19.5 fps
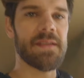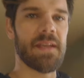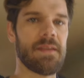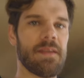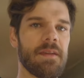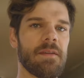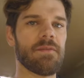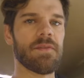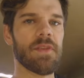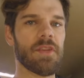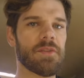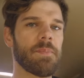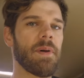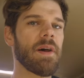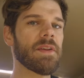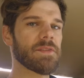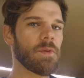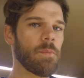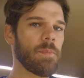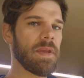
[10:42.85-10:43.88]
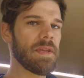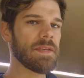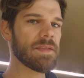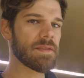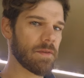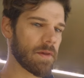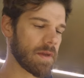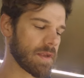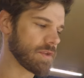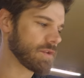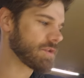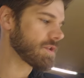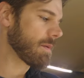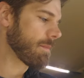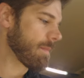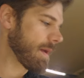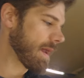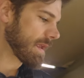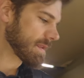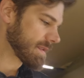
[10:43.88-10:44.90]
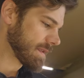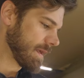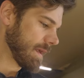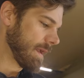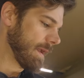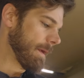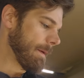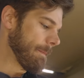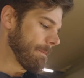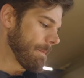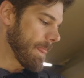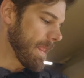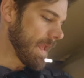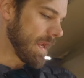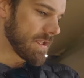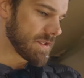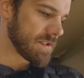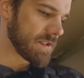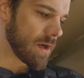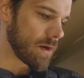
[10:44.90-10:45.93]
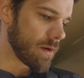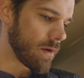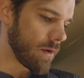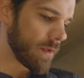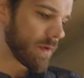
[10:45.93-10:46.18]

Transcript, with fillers: like the, the puzzle piece looking gym mats. And I stuck all